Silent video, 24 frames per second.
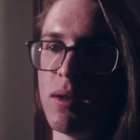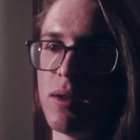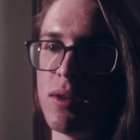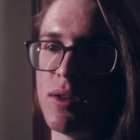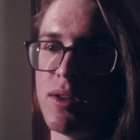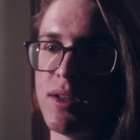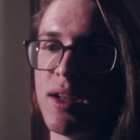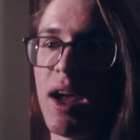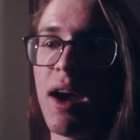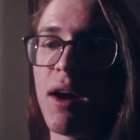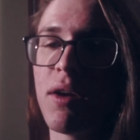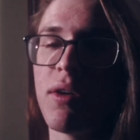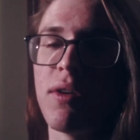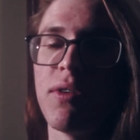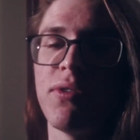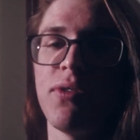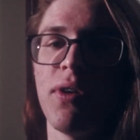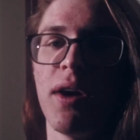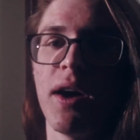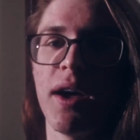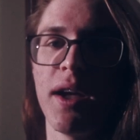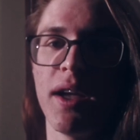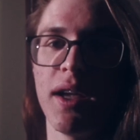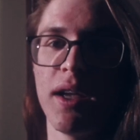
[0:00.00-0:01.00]

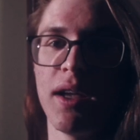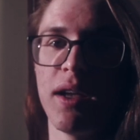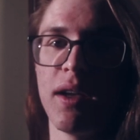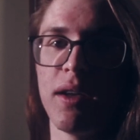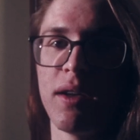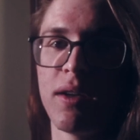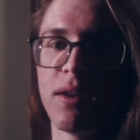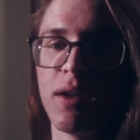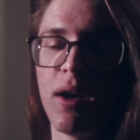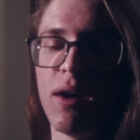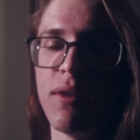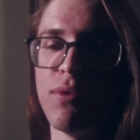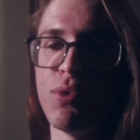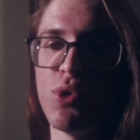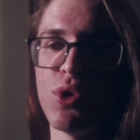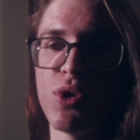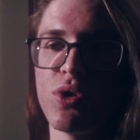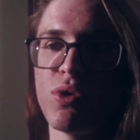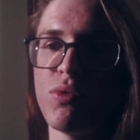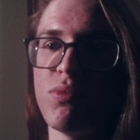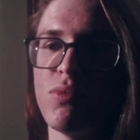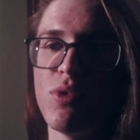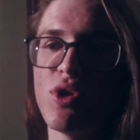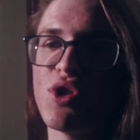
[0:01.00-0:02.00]
terrifying of
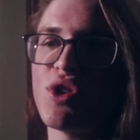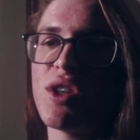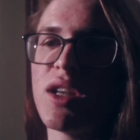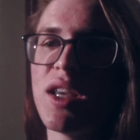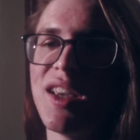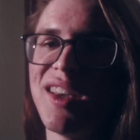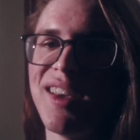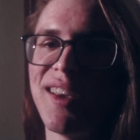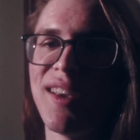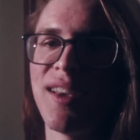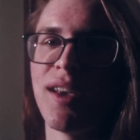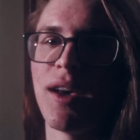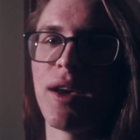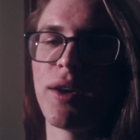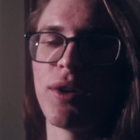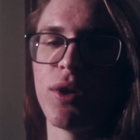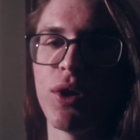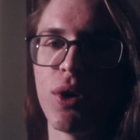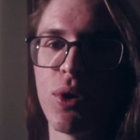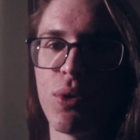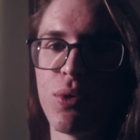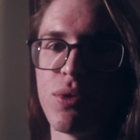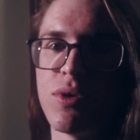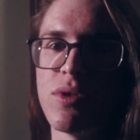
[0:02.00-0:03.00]
just seeing a
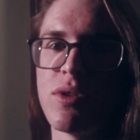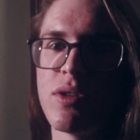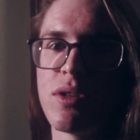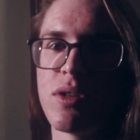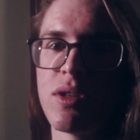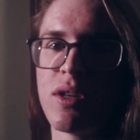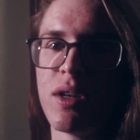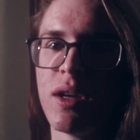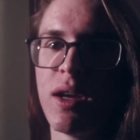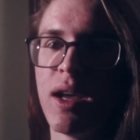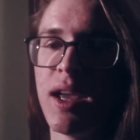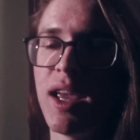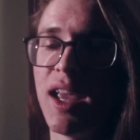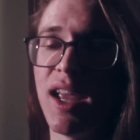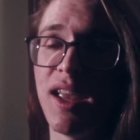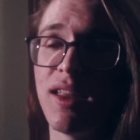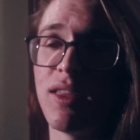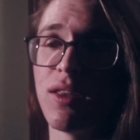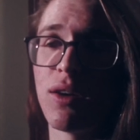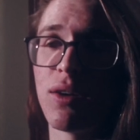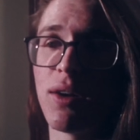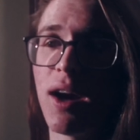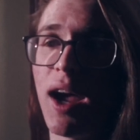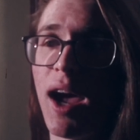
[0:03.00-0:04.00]
ghost in
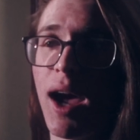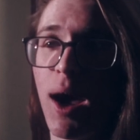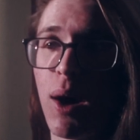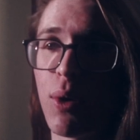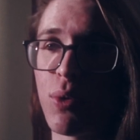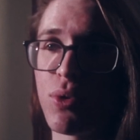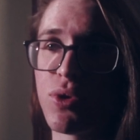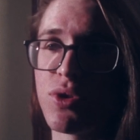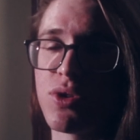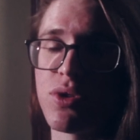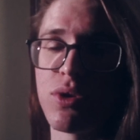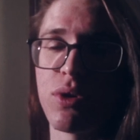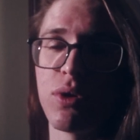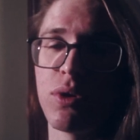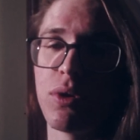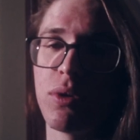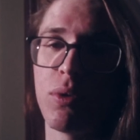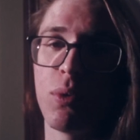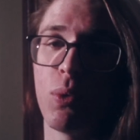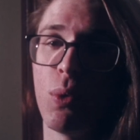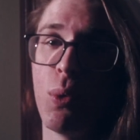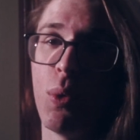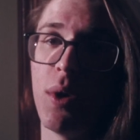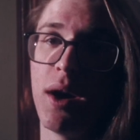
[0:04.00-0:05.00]
their house or
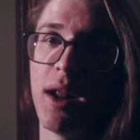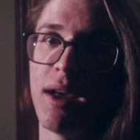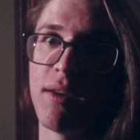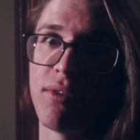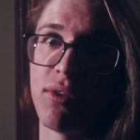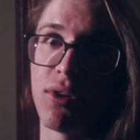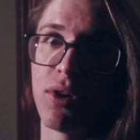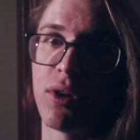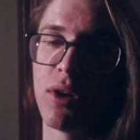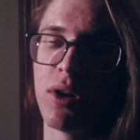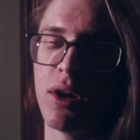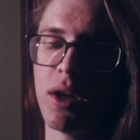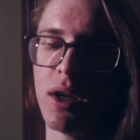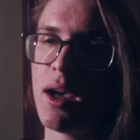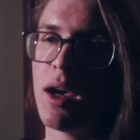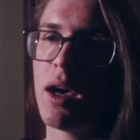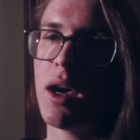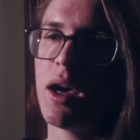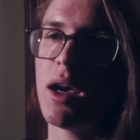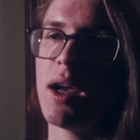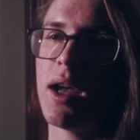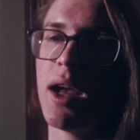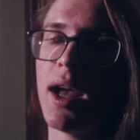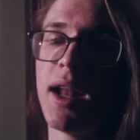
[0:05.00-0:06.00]
whatever.
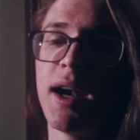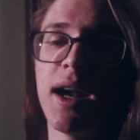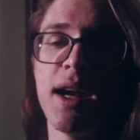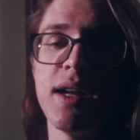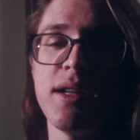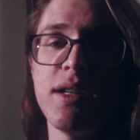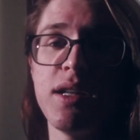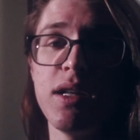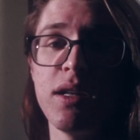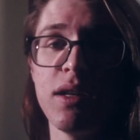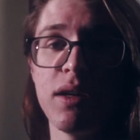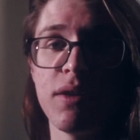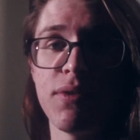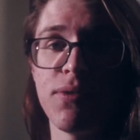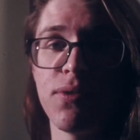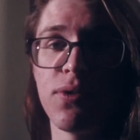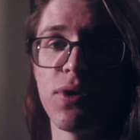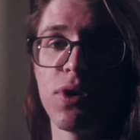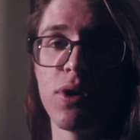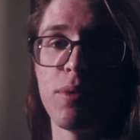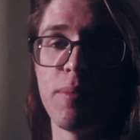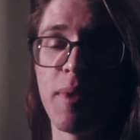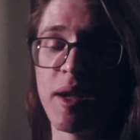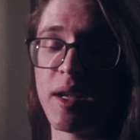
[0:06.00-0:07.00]
An idea
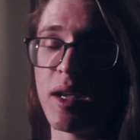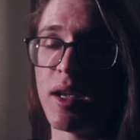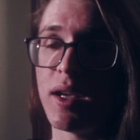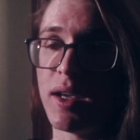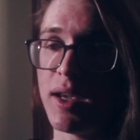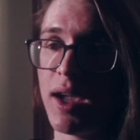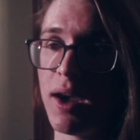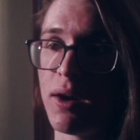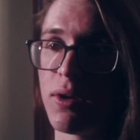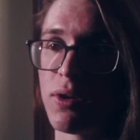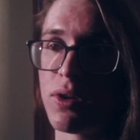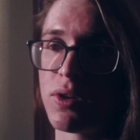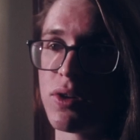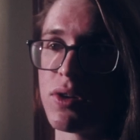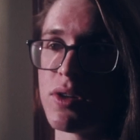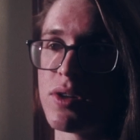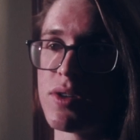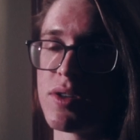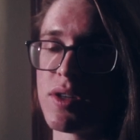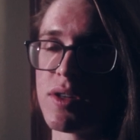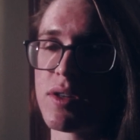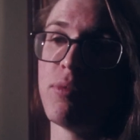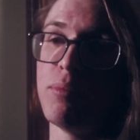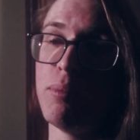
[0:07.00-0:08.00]
for making
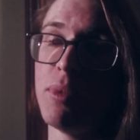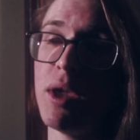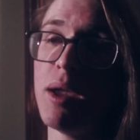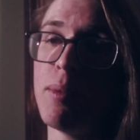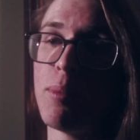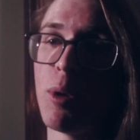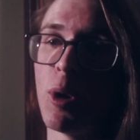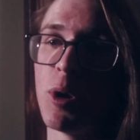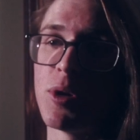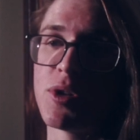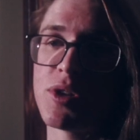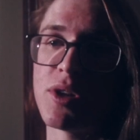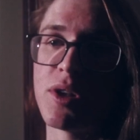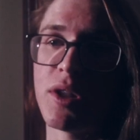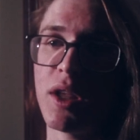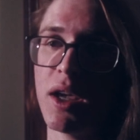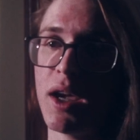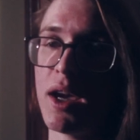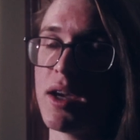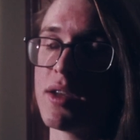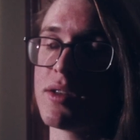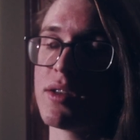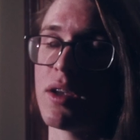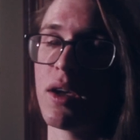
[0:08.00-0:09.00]
characters is, me personally,
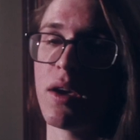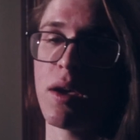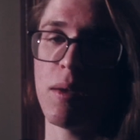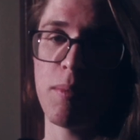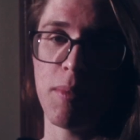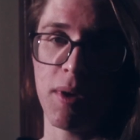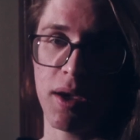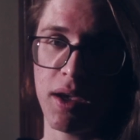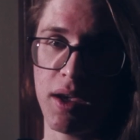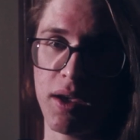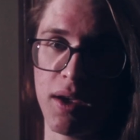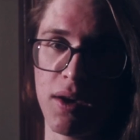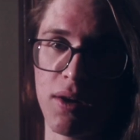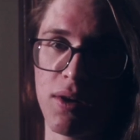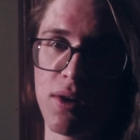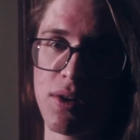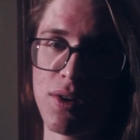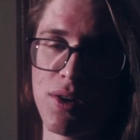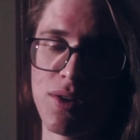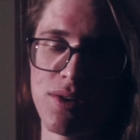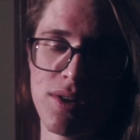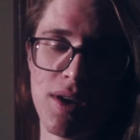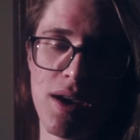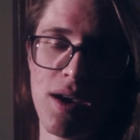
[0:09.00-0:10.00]
I suck at making
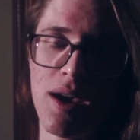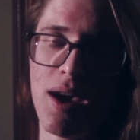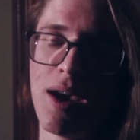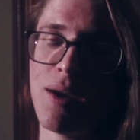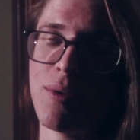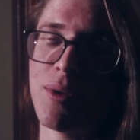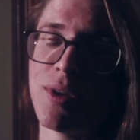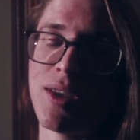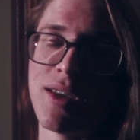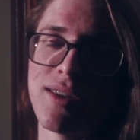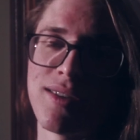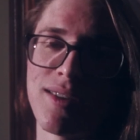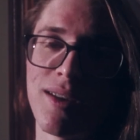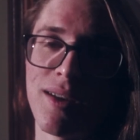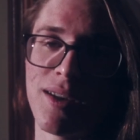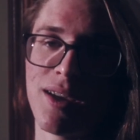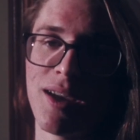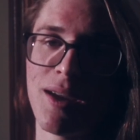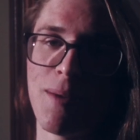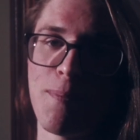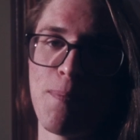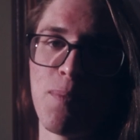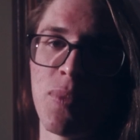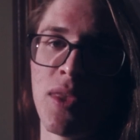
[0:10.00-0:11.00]
characters. I really suck
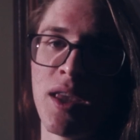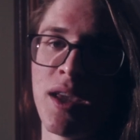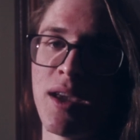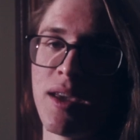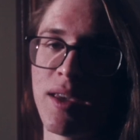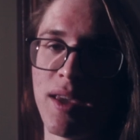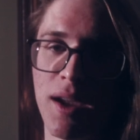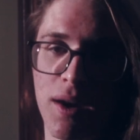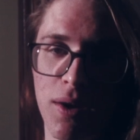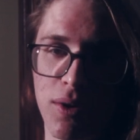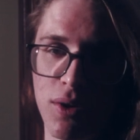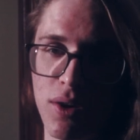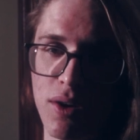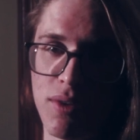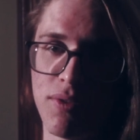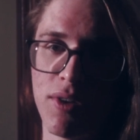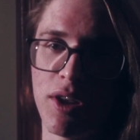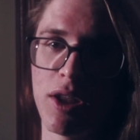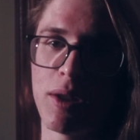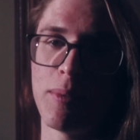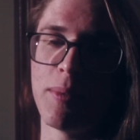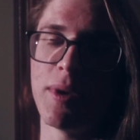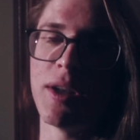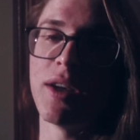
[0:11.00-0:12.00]
at character
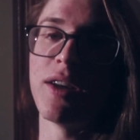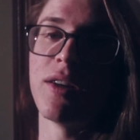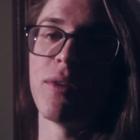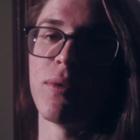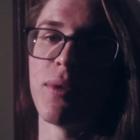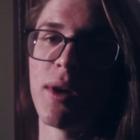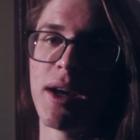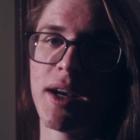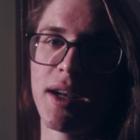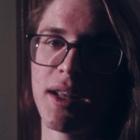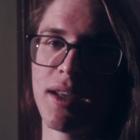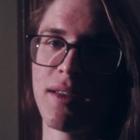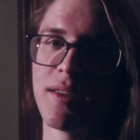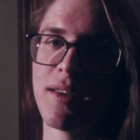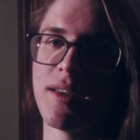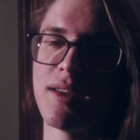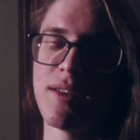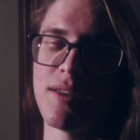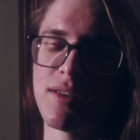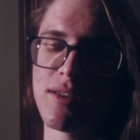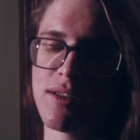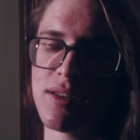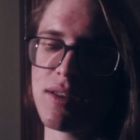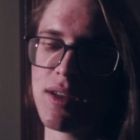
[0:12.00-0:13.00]
development and writing
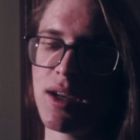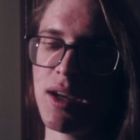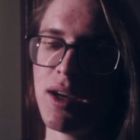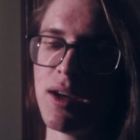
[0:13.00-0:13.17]
these